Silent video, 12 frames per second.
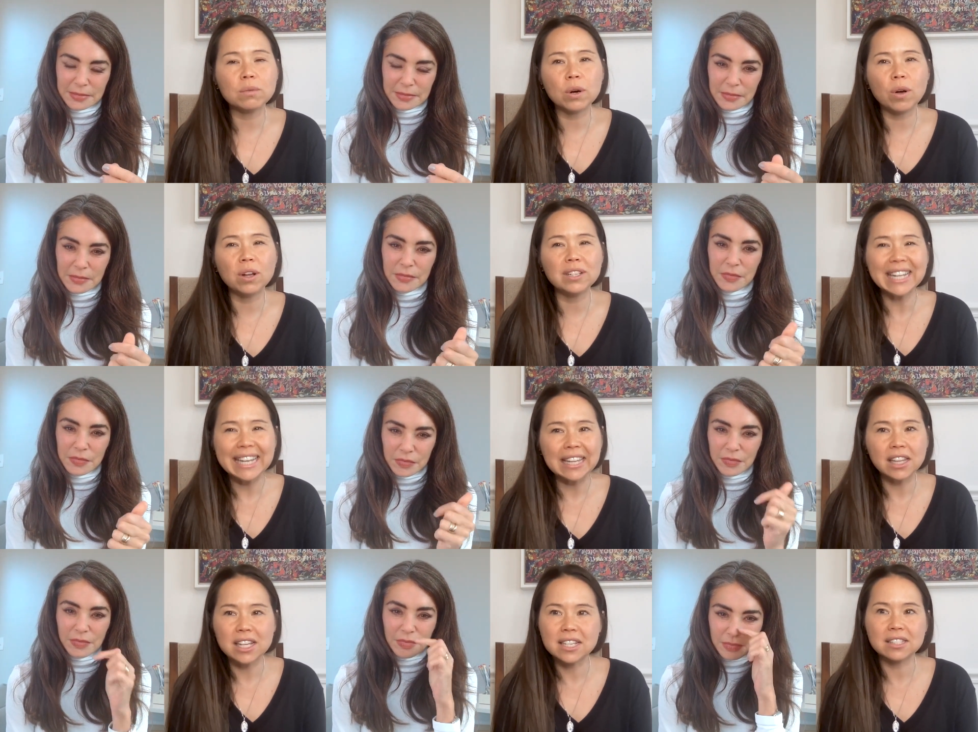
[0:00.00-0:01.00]
Speaker 1: we're all
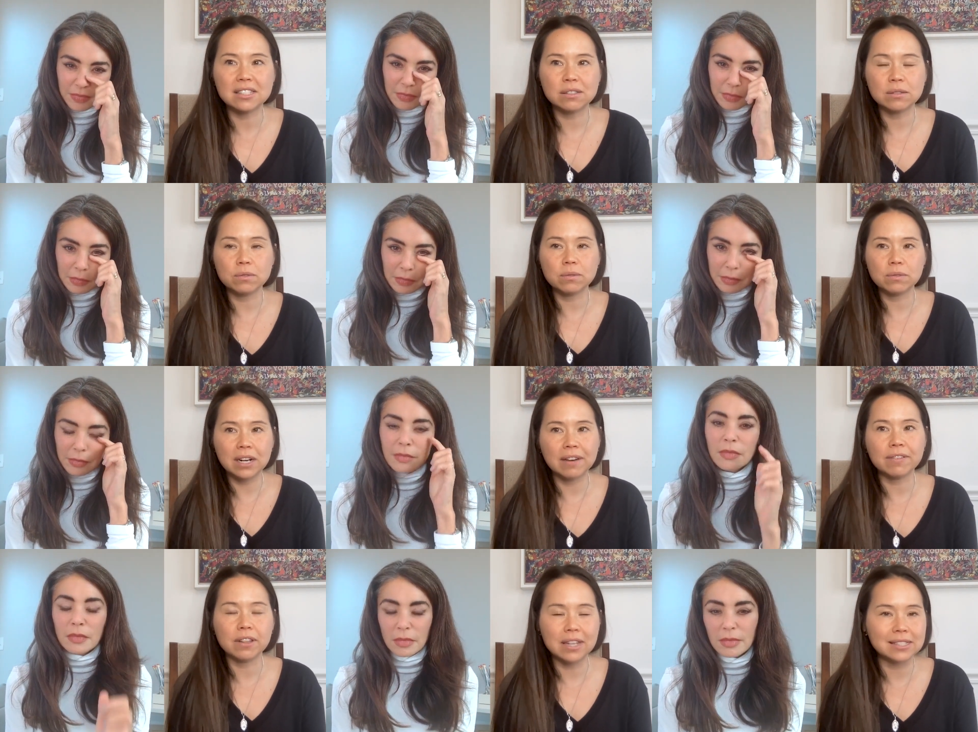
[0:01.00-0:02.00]
in this,
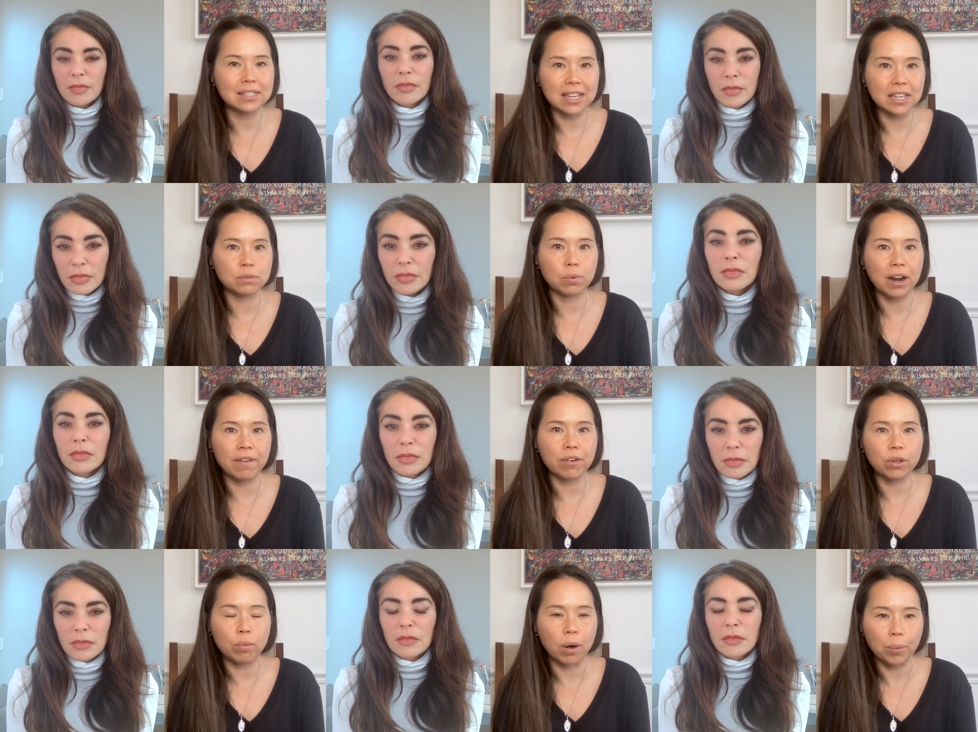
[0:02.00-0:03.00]
whatever this is, whatever
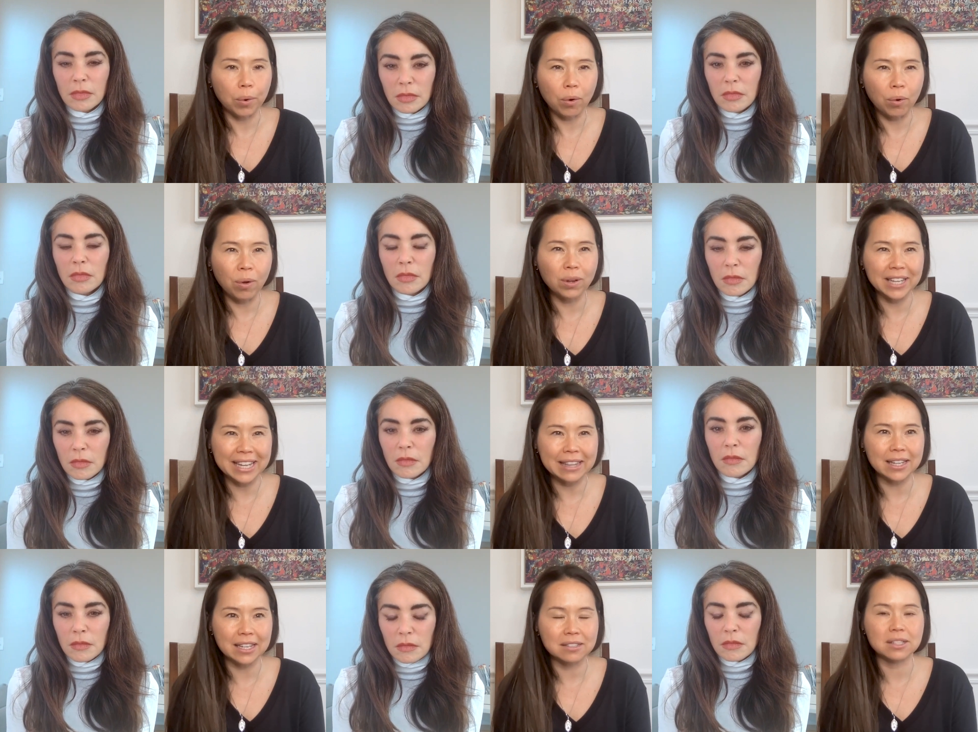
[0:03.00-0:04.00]
you want, we're all
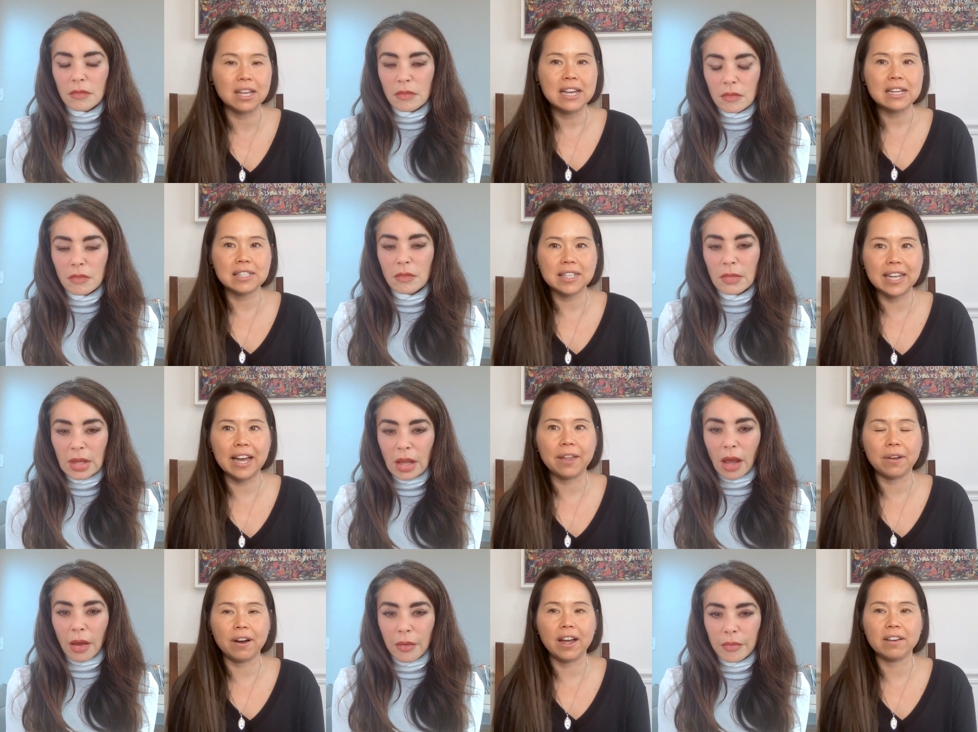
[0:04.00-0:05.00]
in this
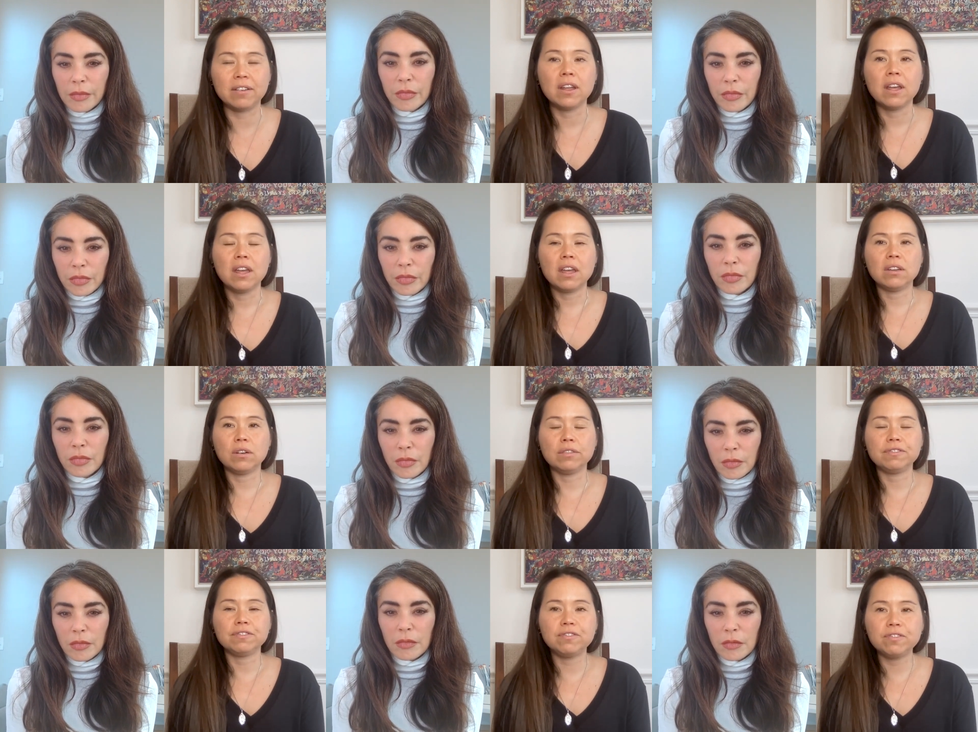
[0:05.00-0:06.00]
together. And, you know,
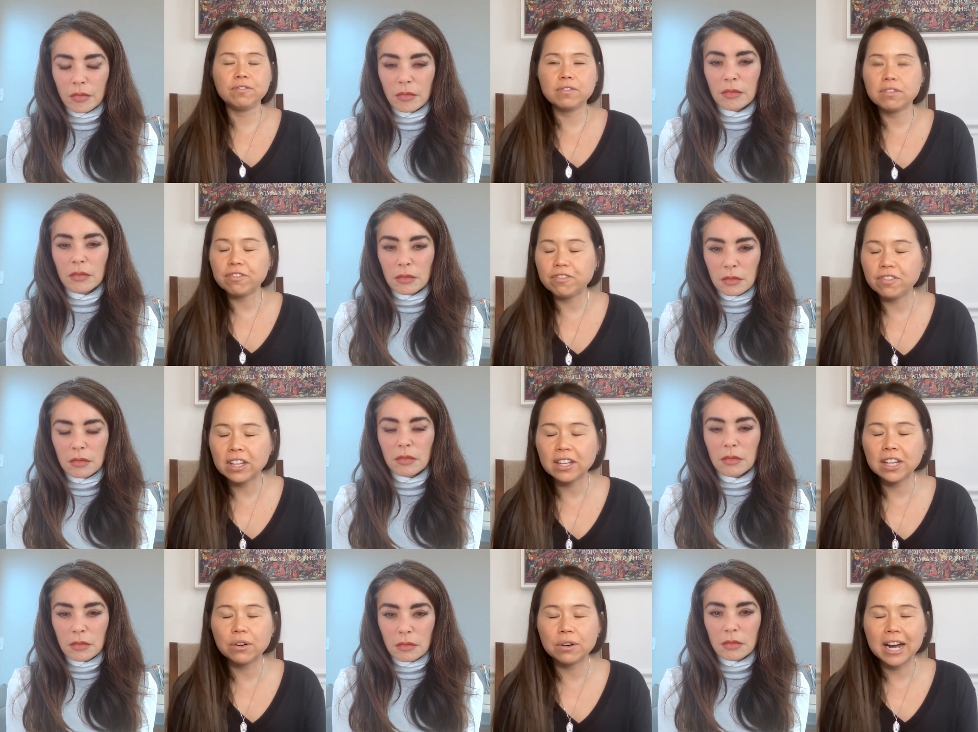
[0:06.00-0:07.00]

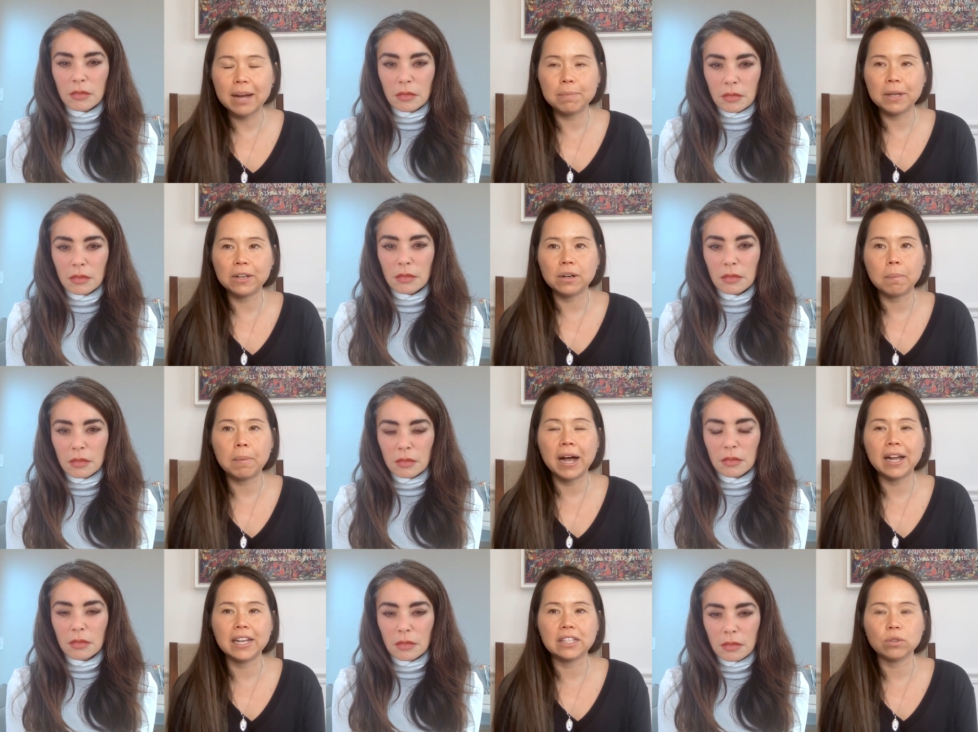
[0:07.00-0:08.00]
feeling crappy in your
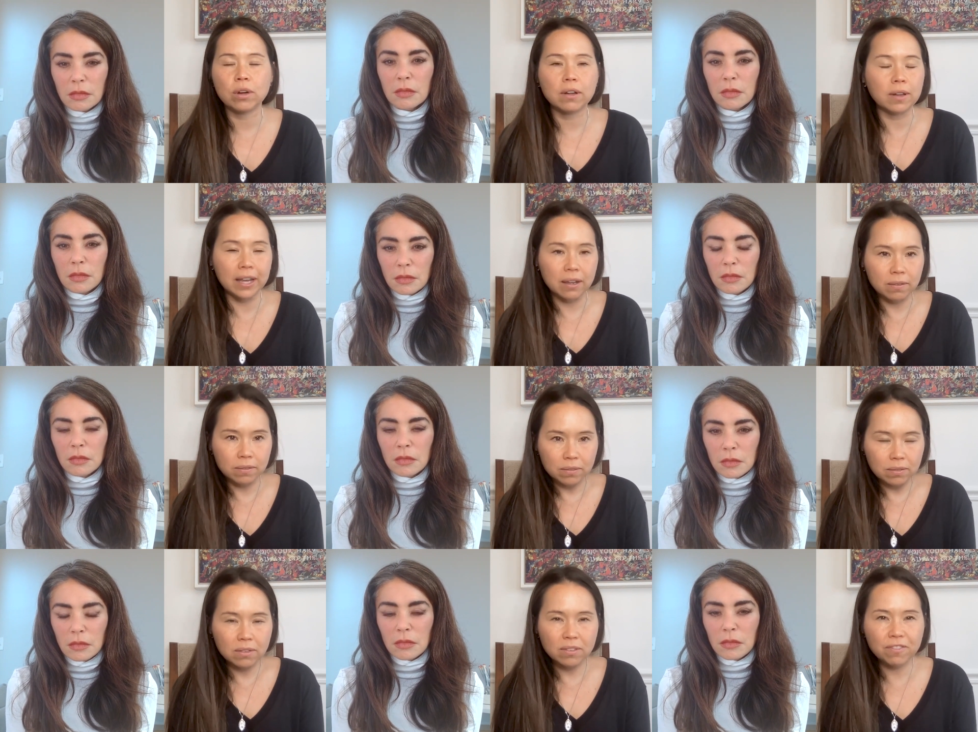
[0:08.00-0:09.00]
body is like,
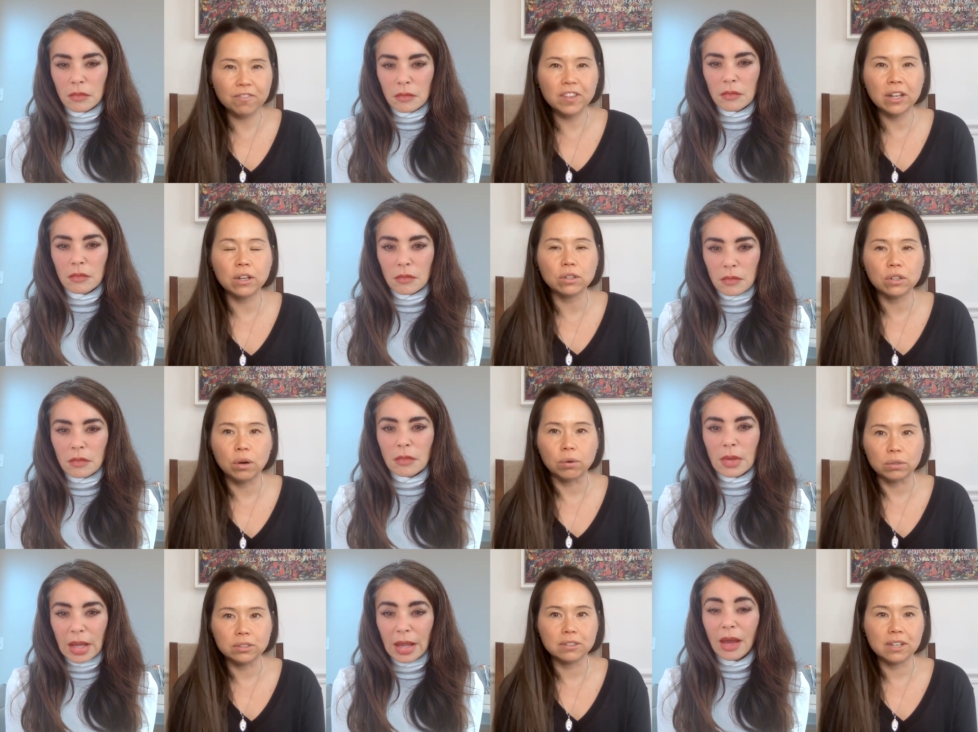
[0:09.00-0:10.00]
feel
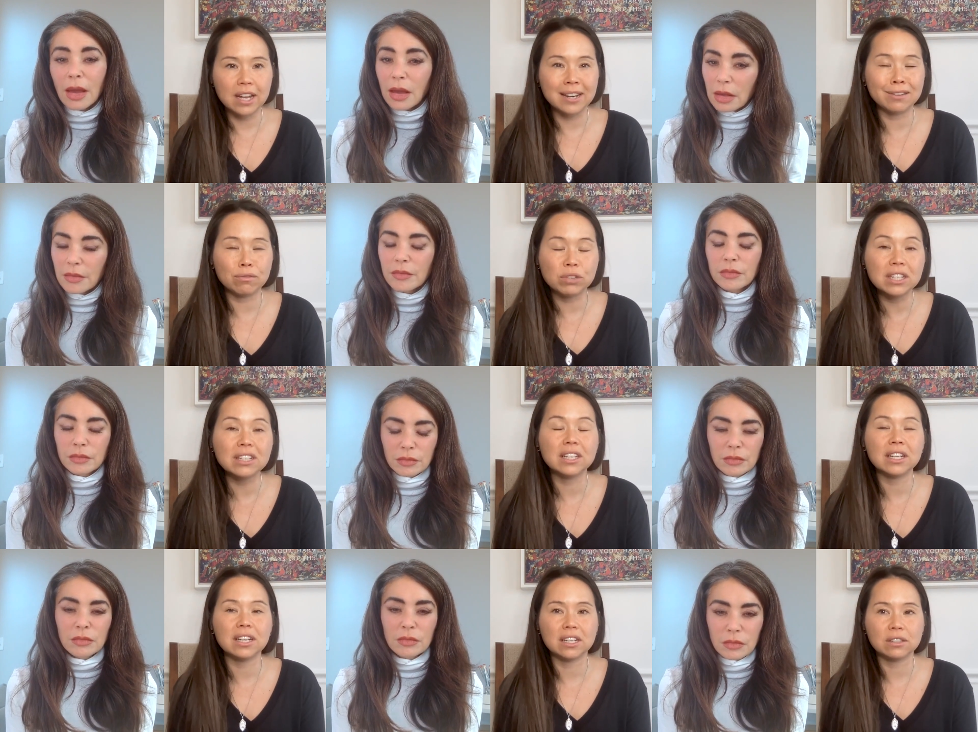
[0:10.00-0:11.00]
alone. And it
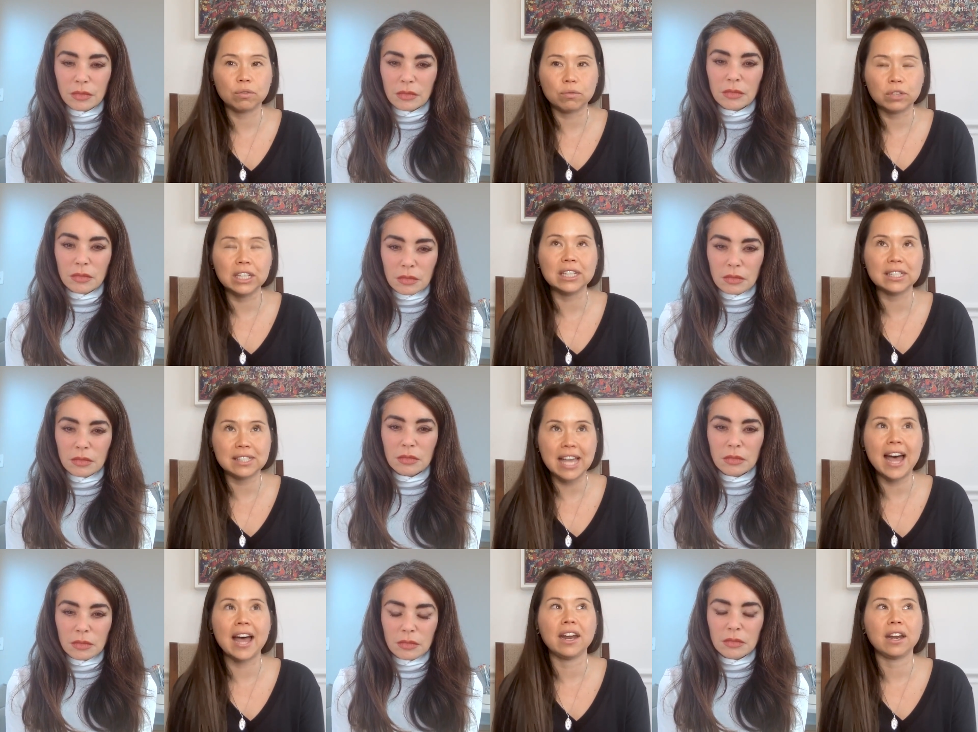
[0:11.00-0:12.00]
really, it's really
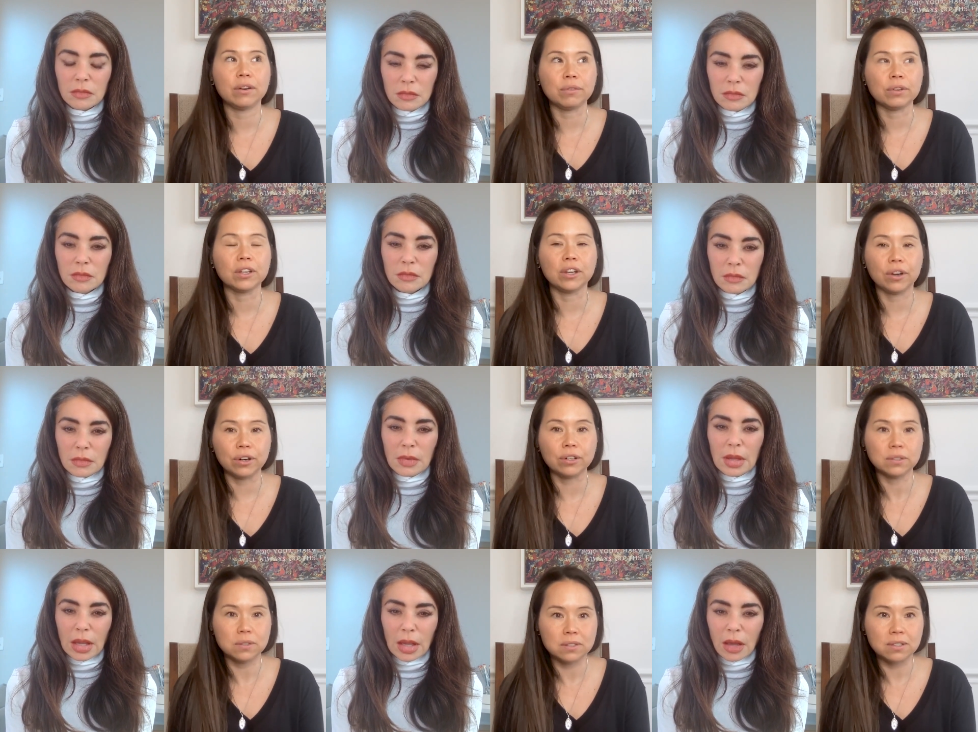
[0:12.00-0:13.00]
sad and it really hurts.